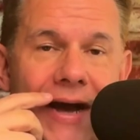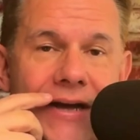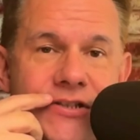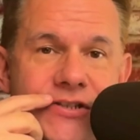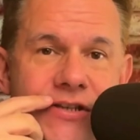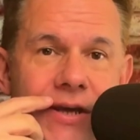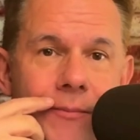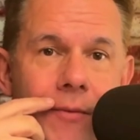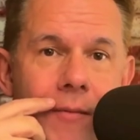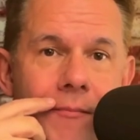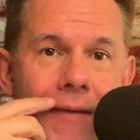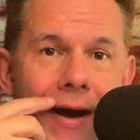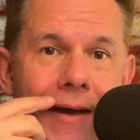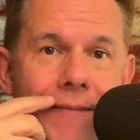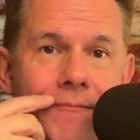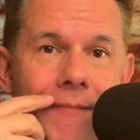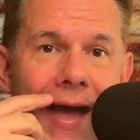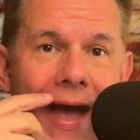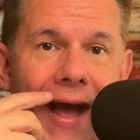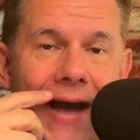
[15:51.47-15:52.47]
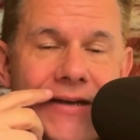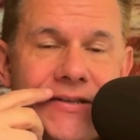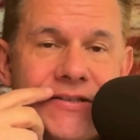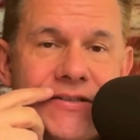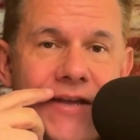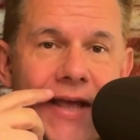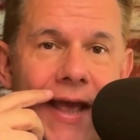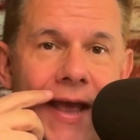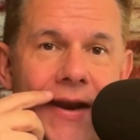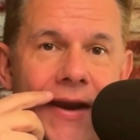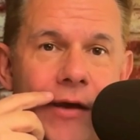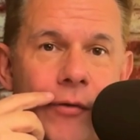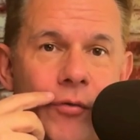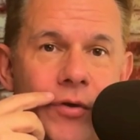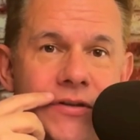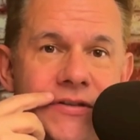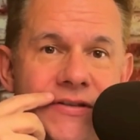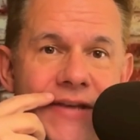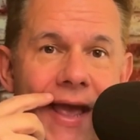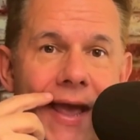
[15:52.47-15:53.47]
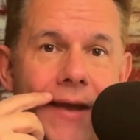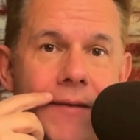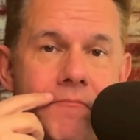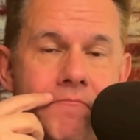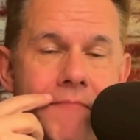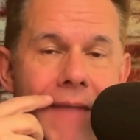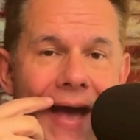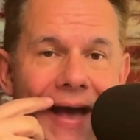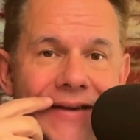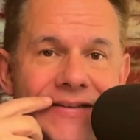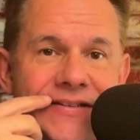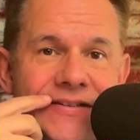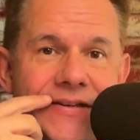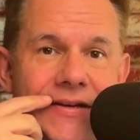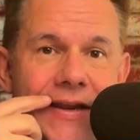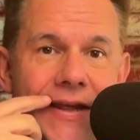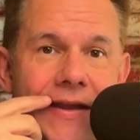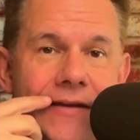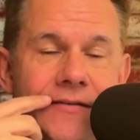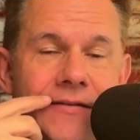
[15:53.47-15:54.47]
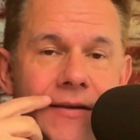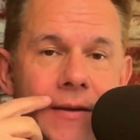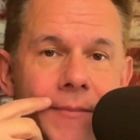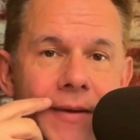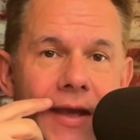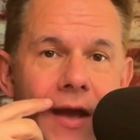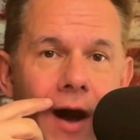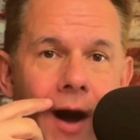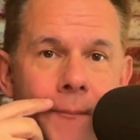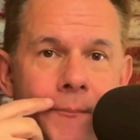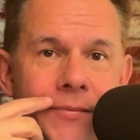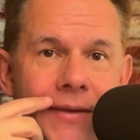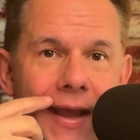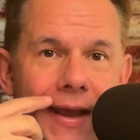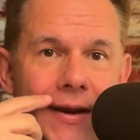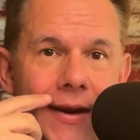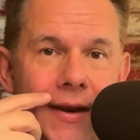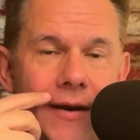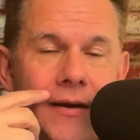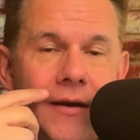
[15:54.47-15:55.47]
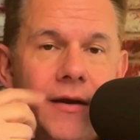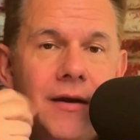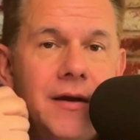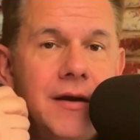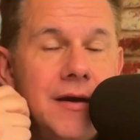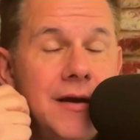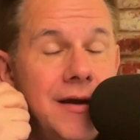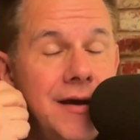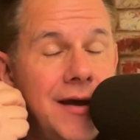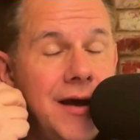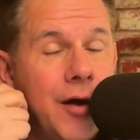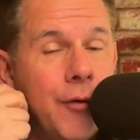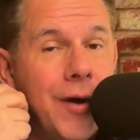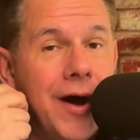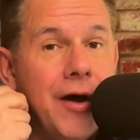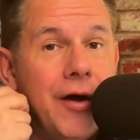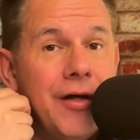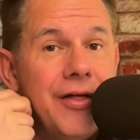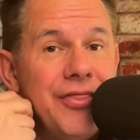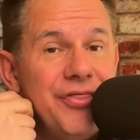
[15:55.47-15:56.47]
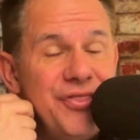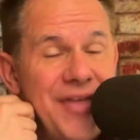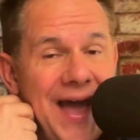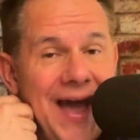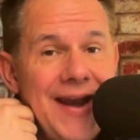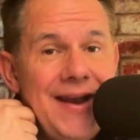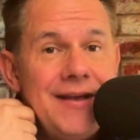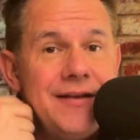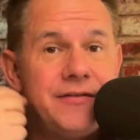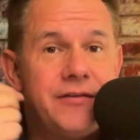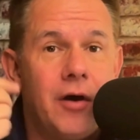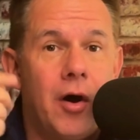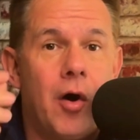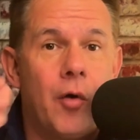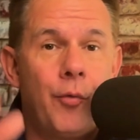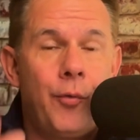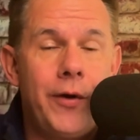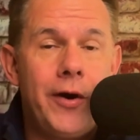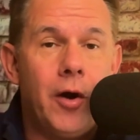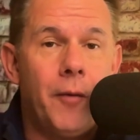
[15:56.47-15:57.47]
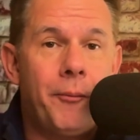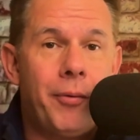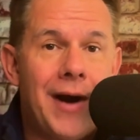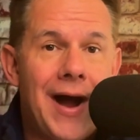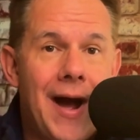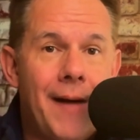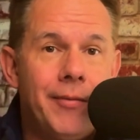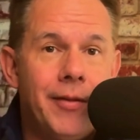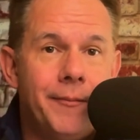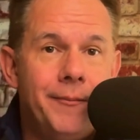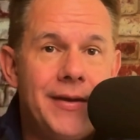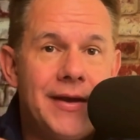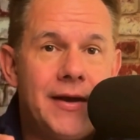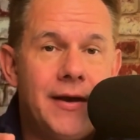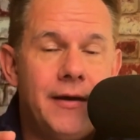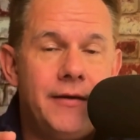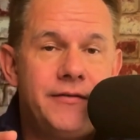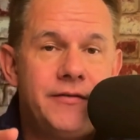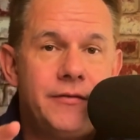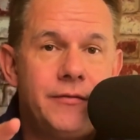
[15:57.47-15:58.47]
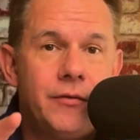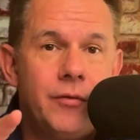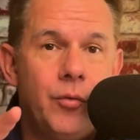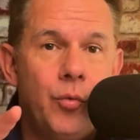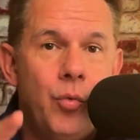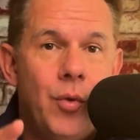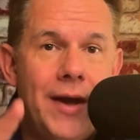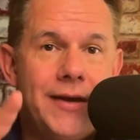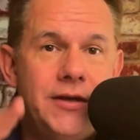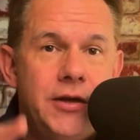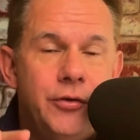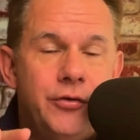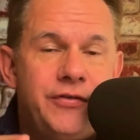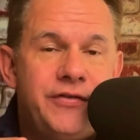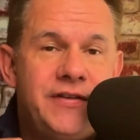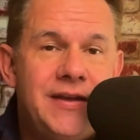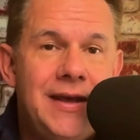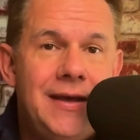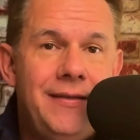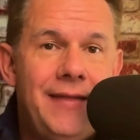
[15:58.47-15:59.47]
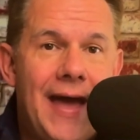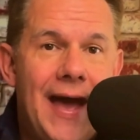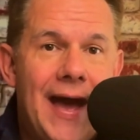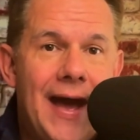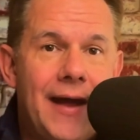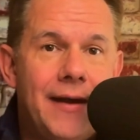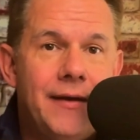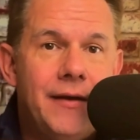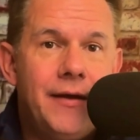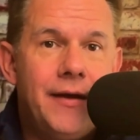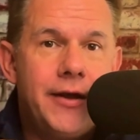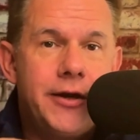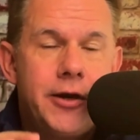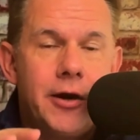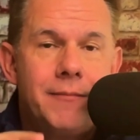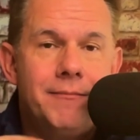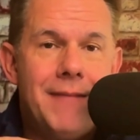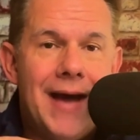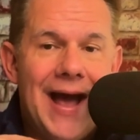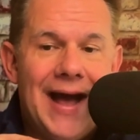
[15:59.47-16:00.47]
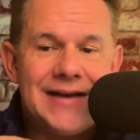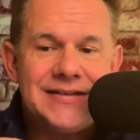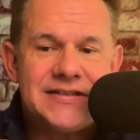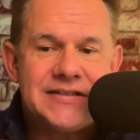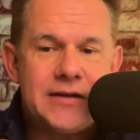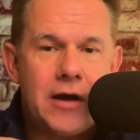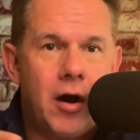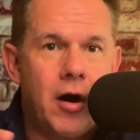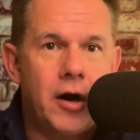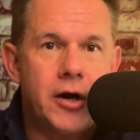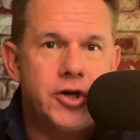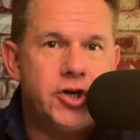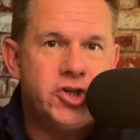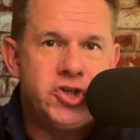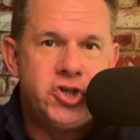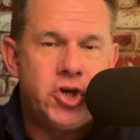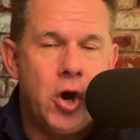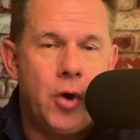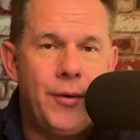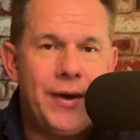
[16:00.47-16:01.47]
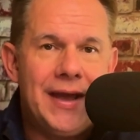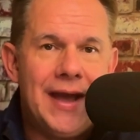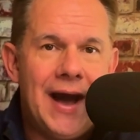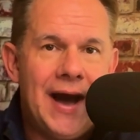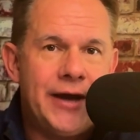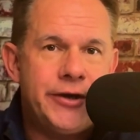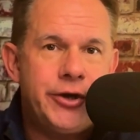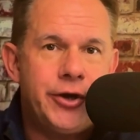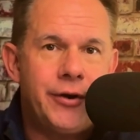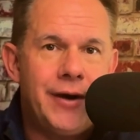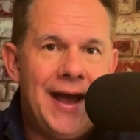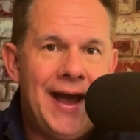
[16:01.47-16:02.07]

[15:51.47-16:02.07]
on some of my masks, and it would say mask needs to be updated. Well, that is a real problem, because when you see that, your masks aren't showing on your